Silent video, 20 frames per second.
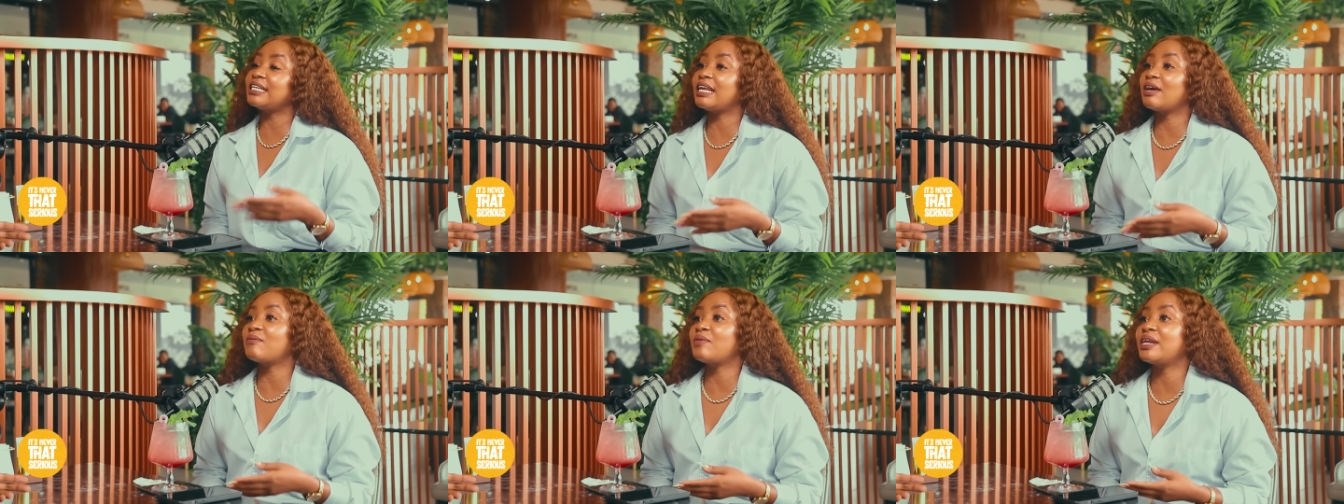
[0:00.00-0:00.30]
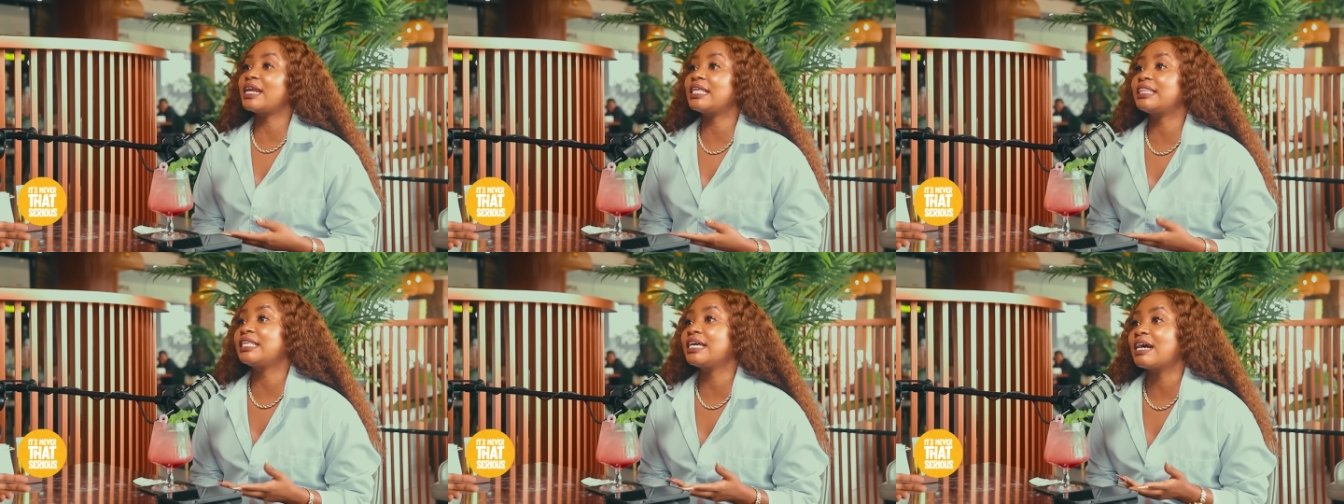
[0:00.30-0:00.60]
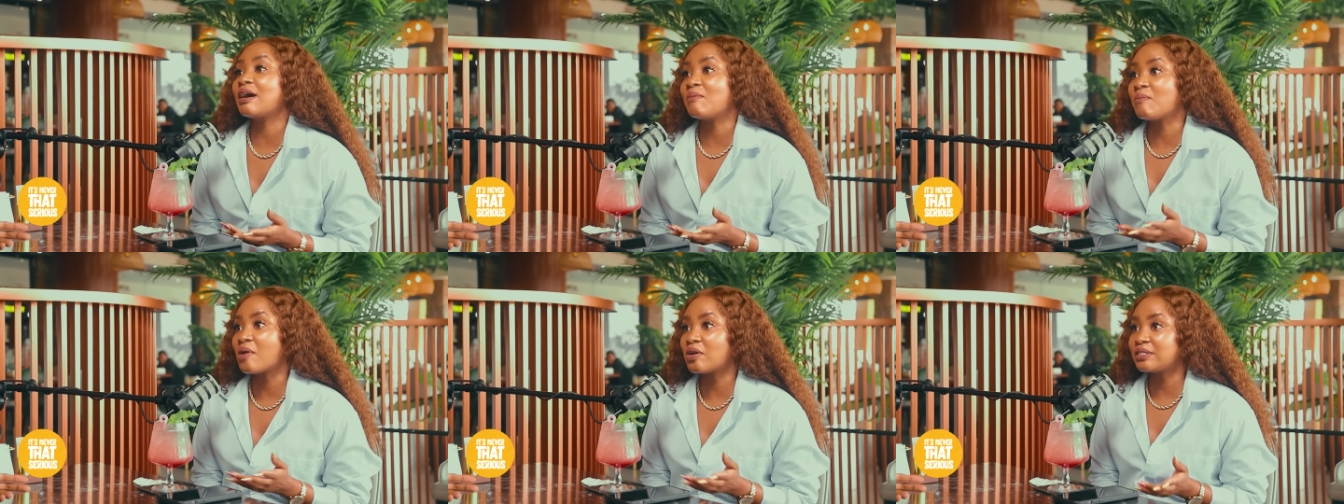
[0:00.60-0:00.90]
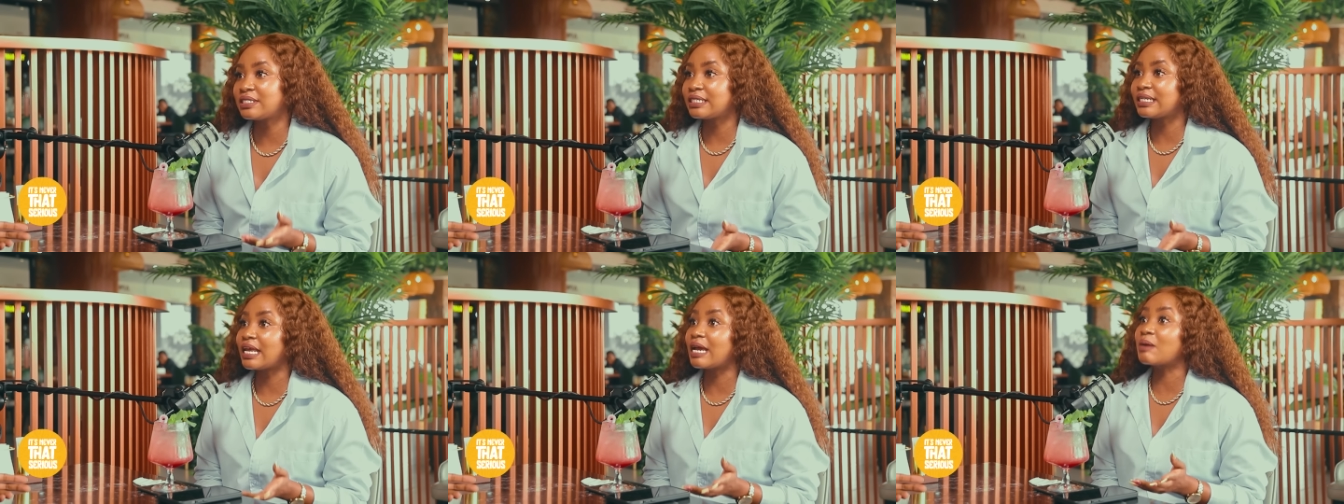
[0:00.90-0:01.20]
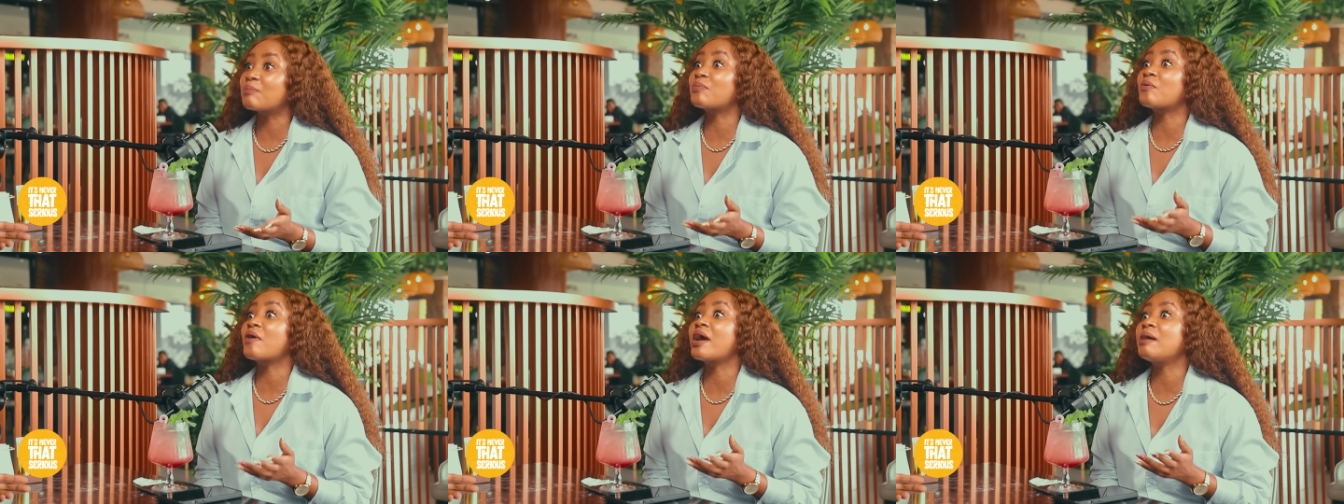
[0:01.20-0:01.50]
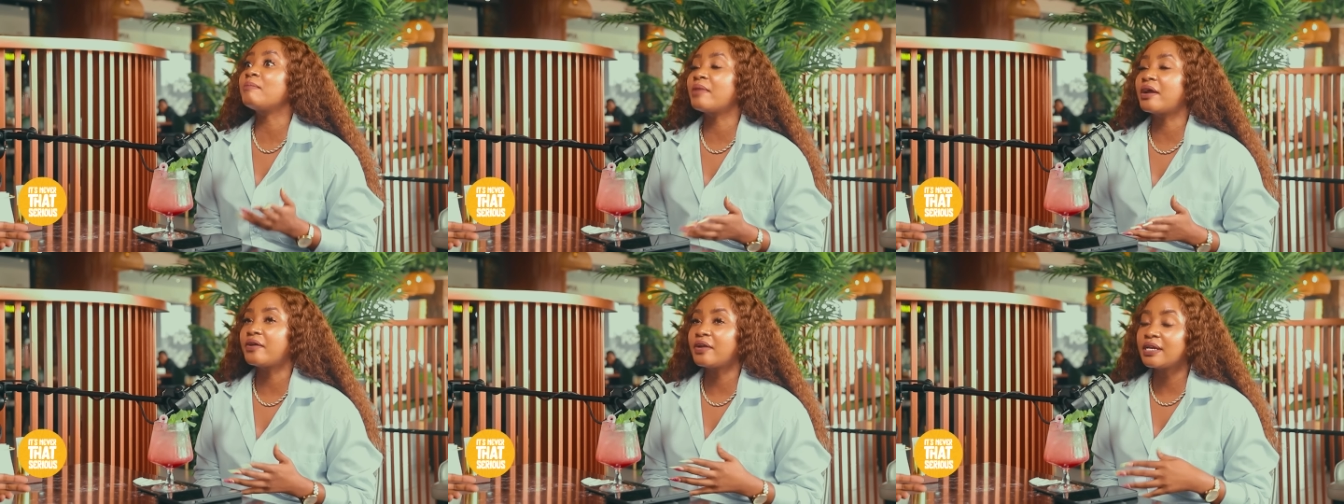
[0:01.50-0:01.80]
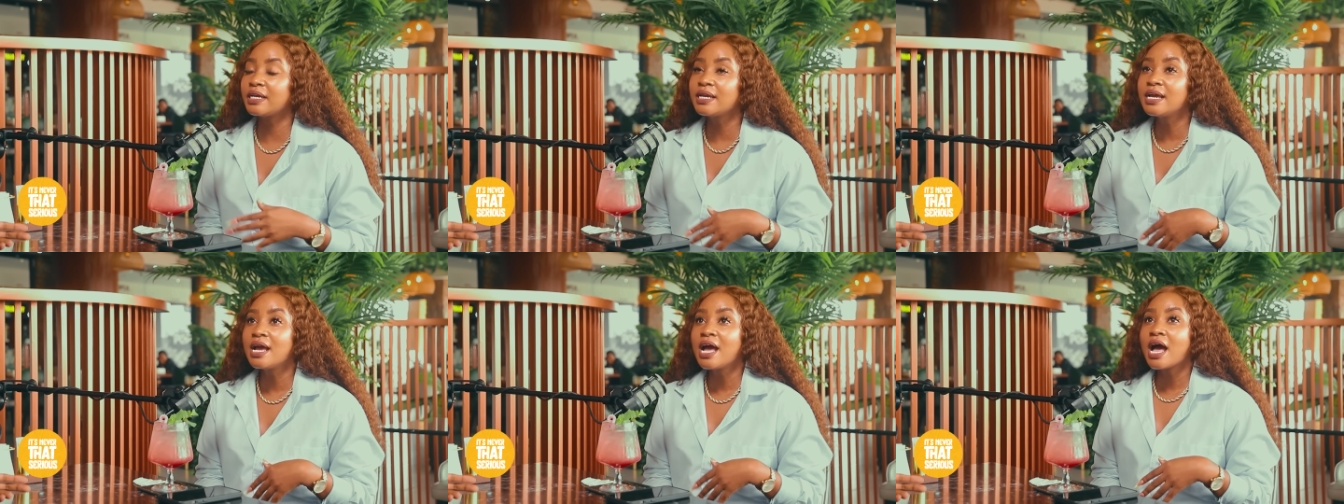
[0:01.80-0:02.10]
Like, when I think about it, like
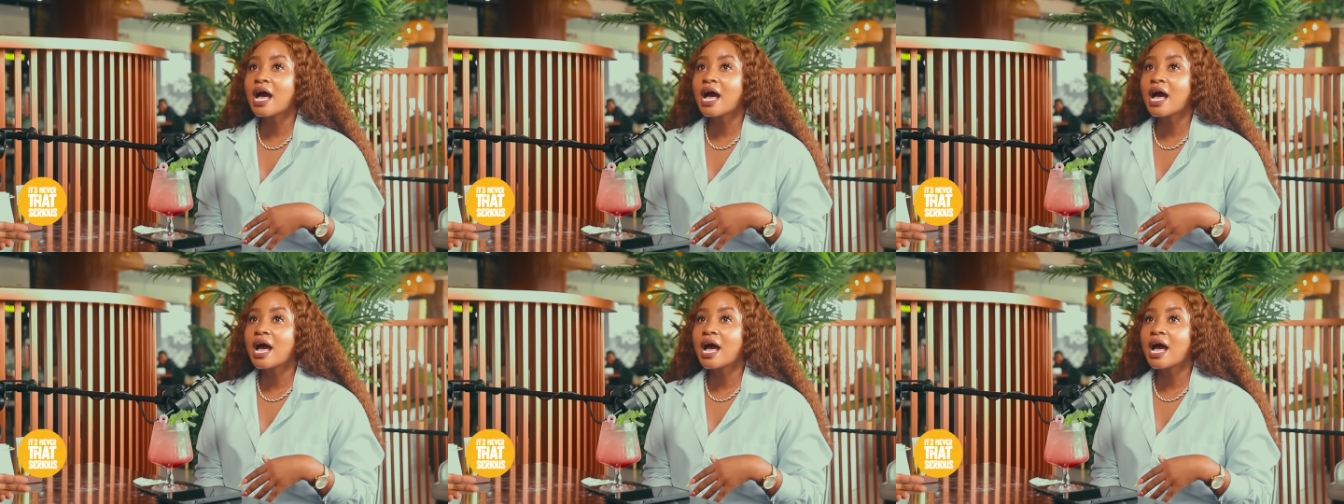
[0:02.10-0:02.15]
primary,